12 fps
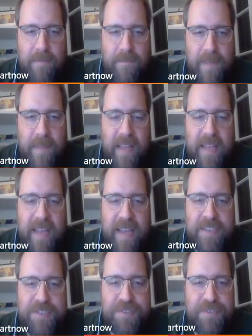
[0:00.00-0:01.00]
And the
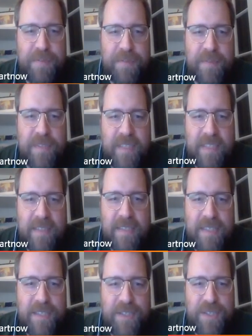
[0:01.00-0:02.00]
extra dribble
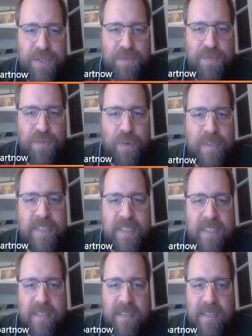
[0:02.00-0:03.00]
to force
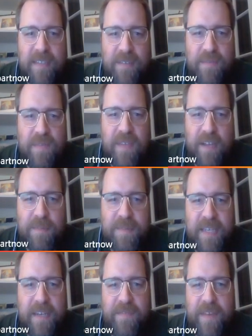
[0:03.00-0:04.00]
the help
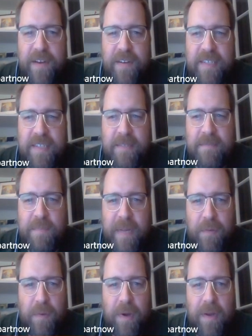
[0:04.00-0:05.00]
side defender to
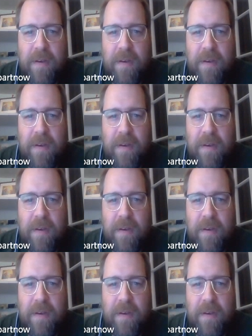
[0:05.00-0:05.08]
pick one.